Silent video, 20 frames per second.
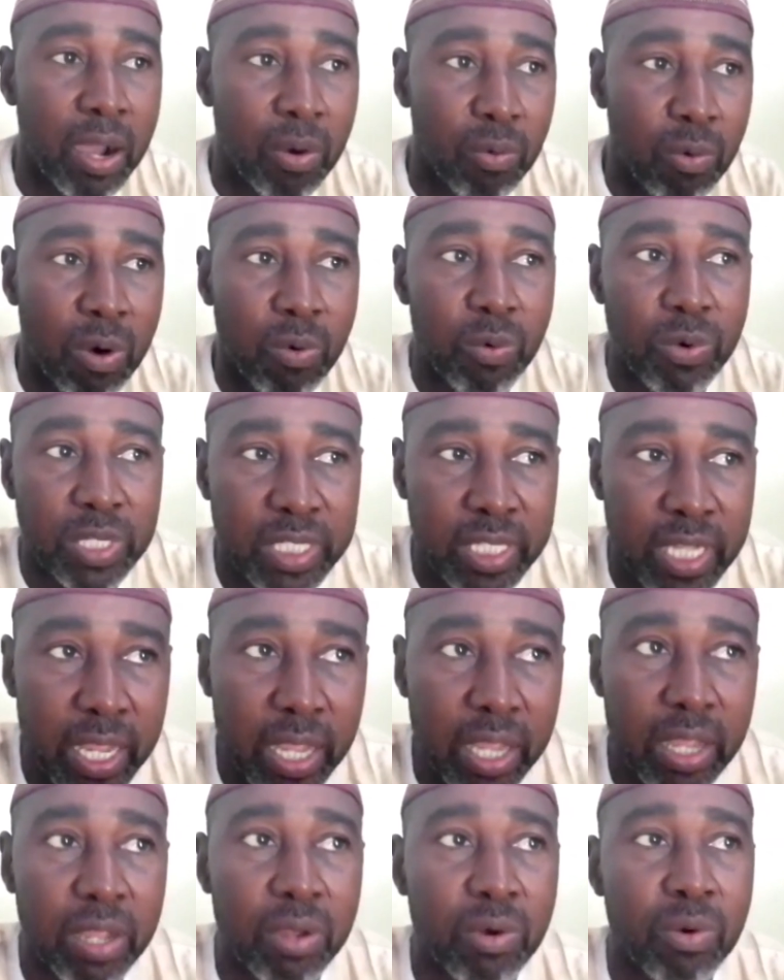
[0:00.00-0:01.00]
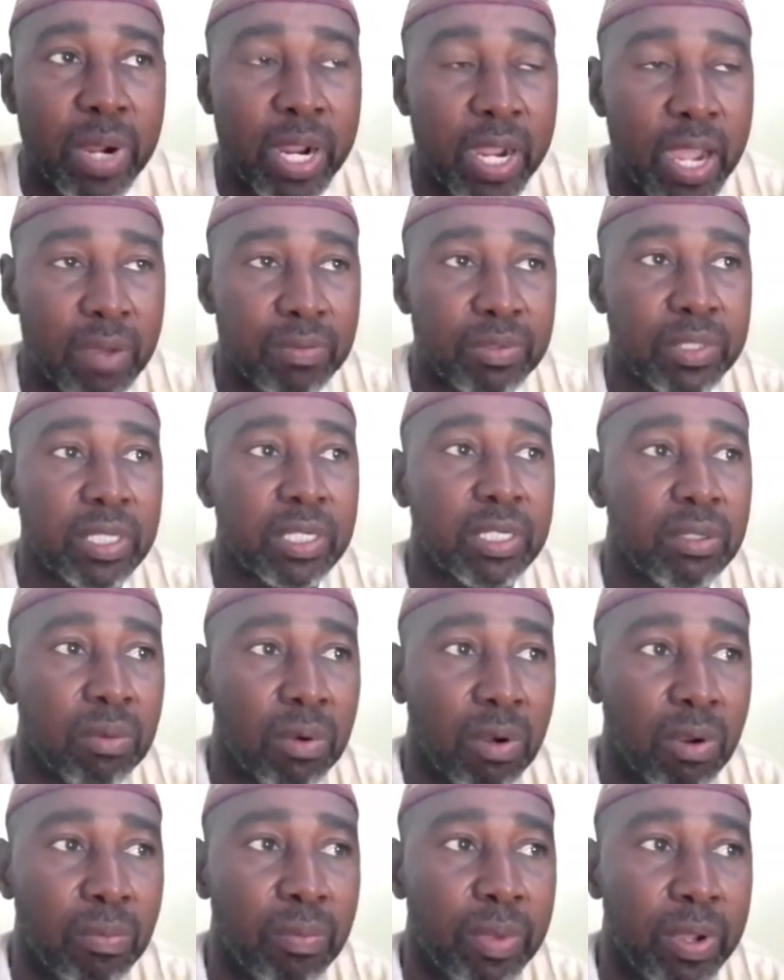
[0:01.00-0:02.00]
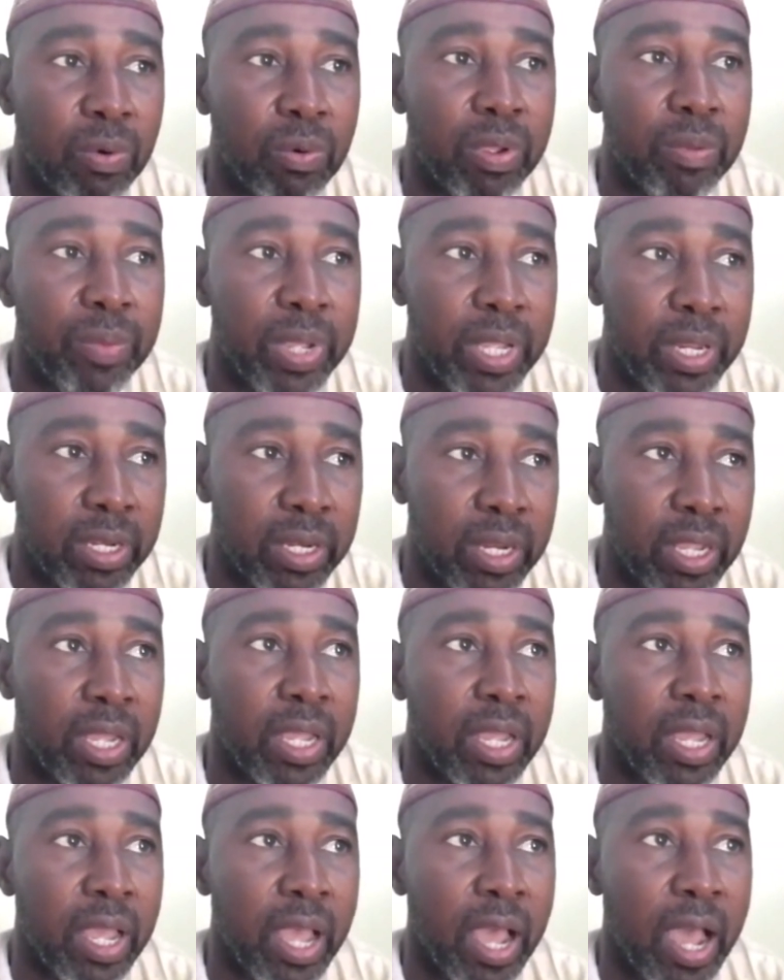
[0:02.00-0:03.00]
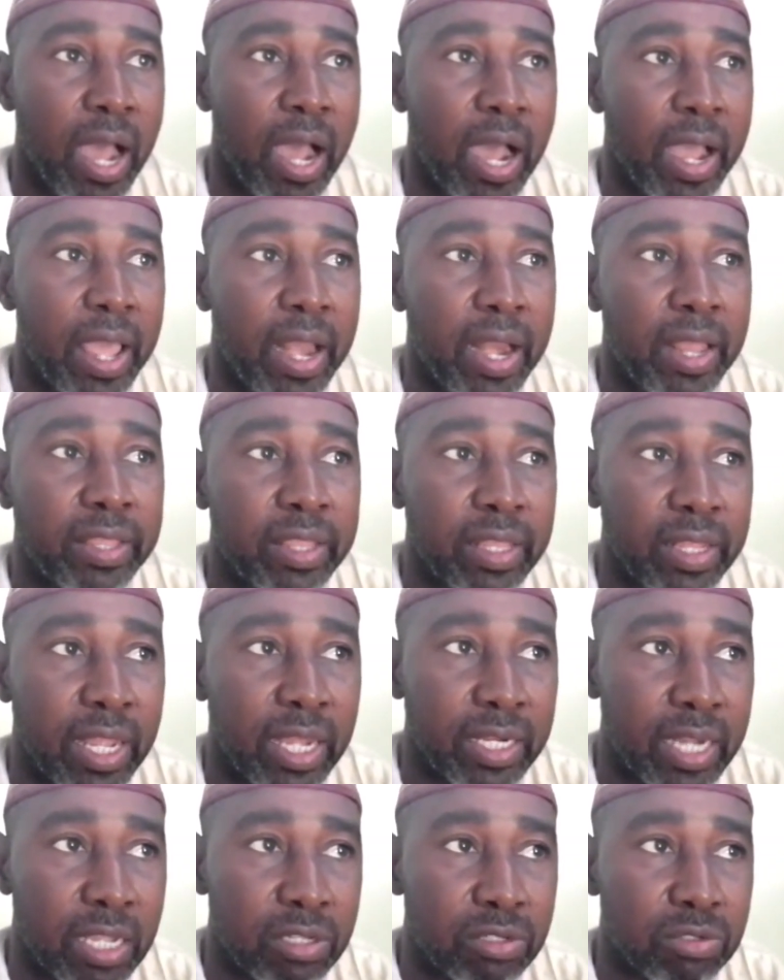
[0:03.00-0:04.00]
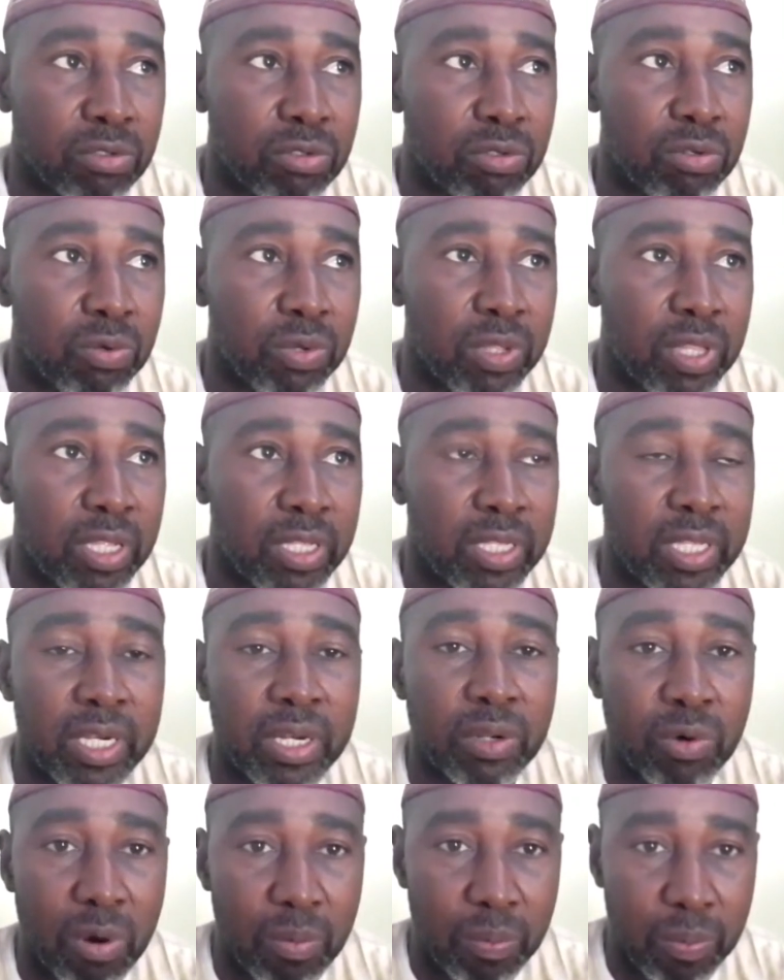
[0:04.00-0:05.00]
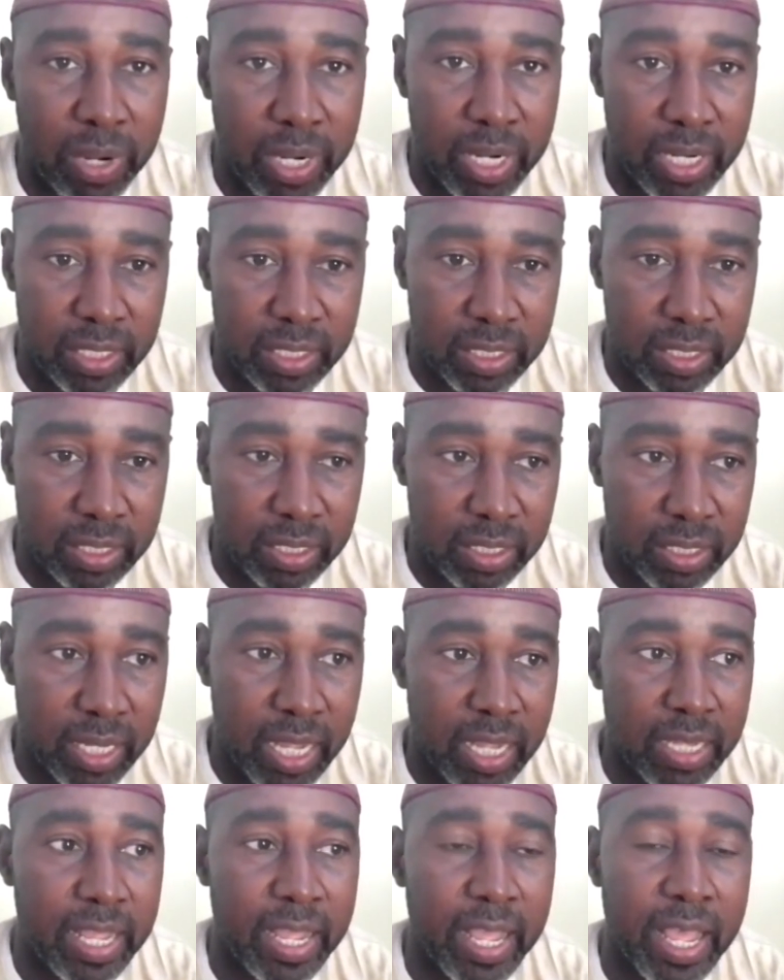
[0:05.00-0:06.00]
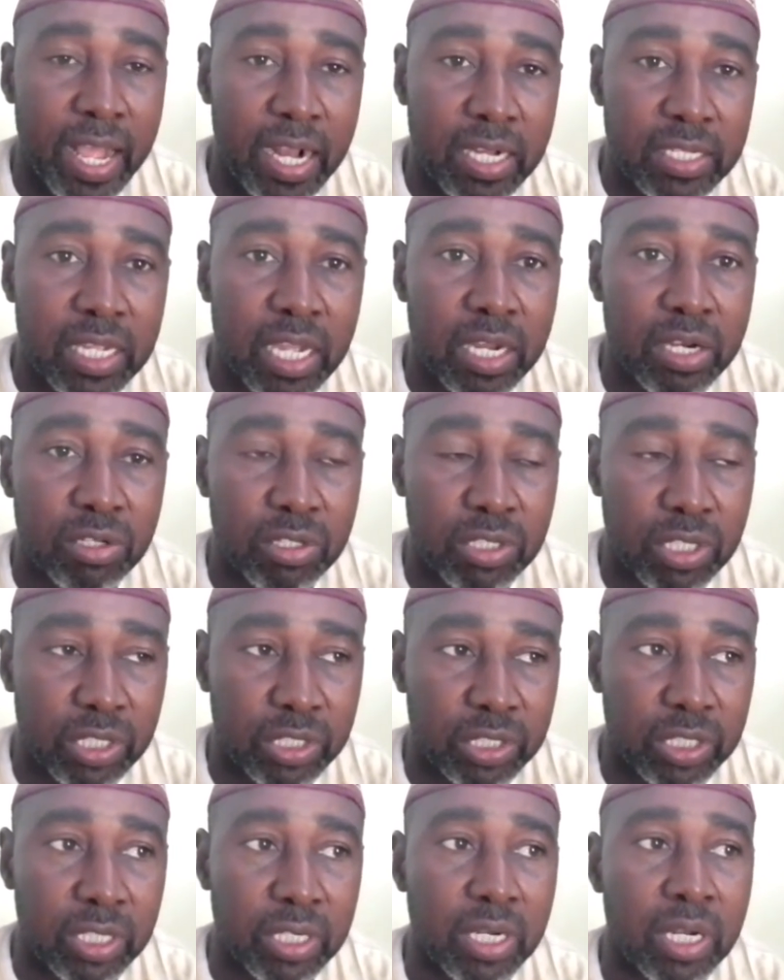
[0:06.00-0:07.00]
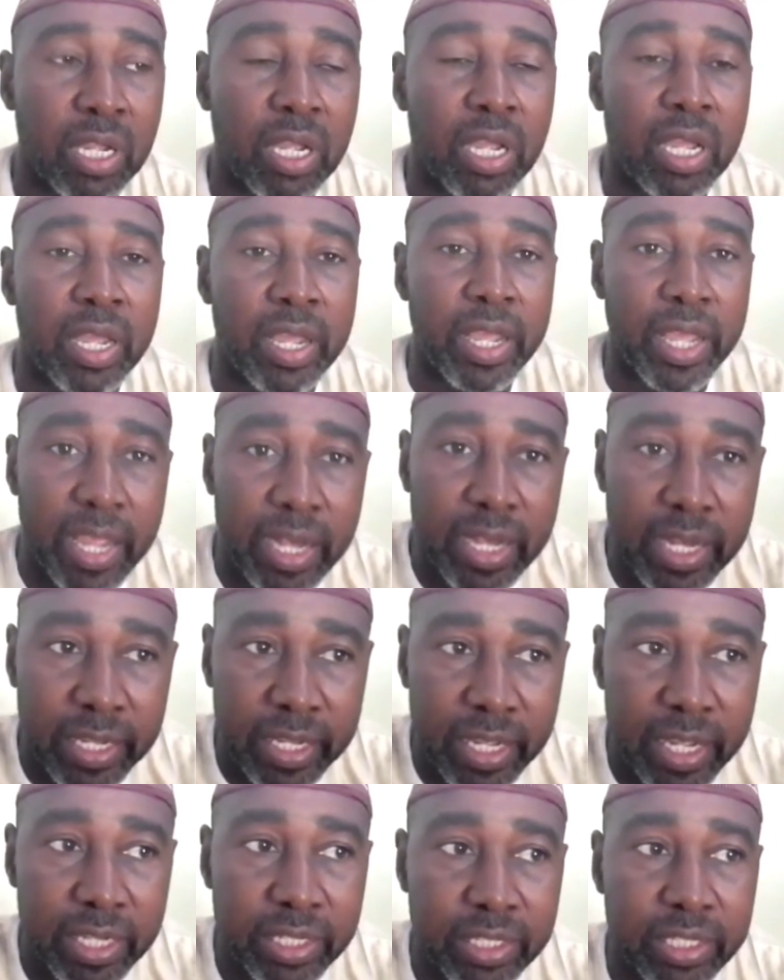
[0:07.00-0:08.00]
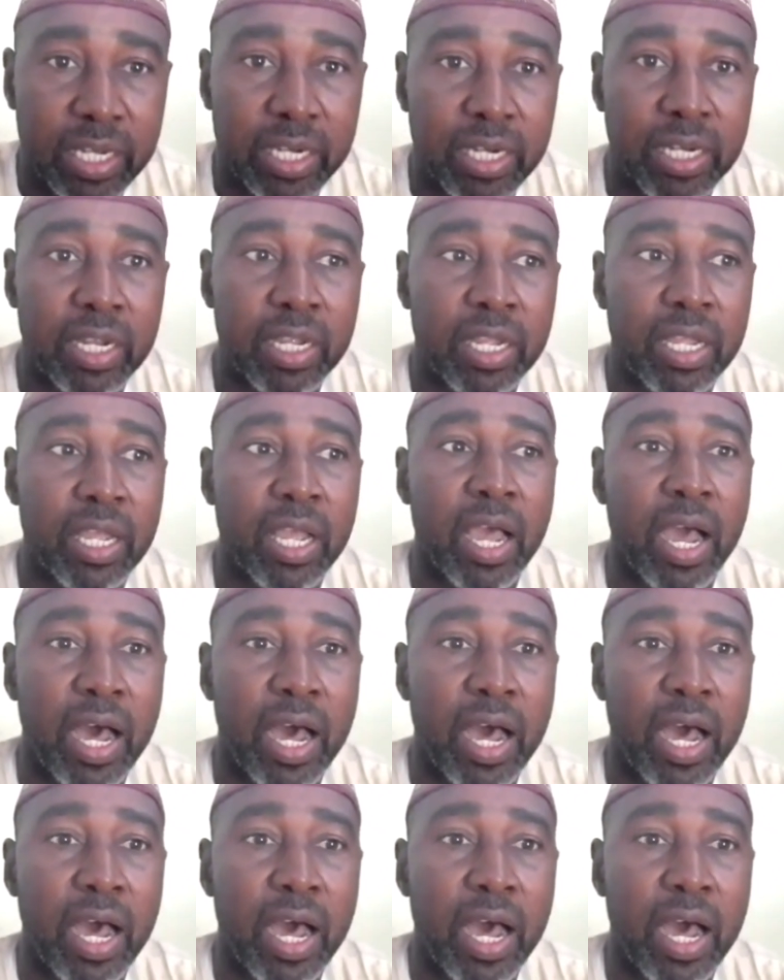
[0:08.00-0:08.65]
And when we say human capital development, we mean anything that has to do with the three components, that the health and nutrition, education,